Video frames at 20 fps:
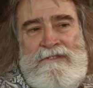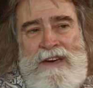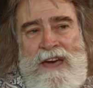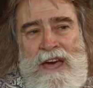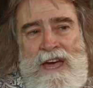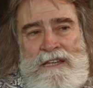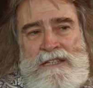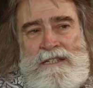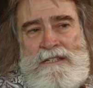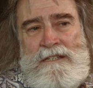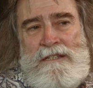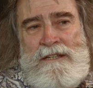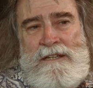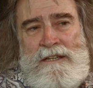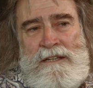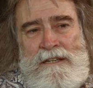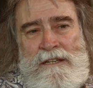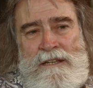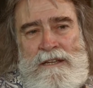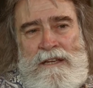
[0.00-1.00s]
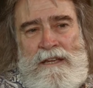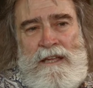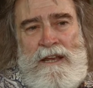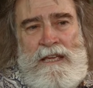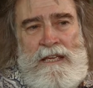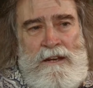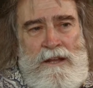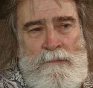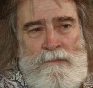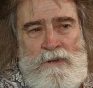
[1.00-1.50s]
fast.
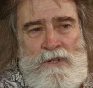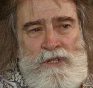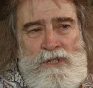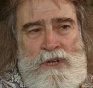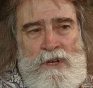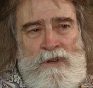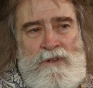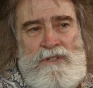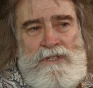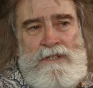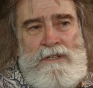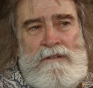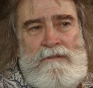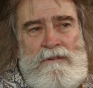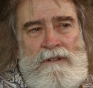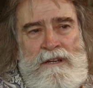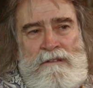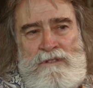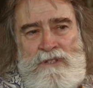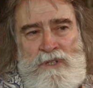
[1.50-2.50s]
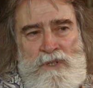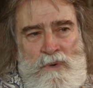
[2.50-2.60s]
I ended up in Tulsa when I was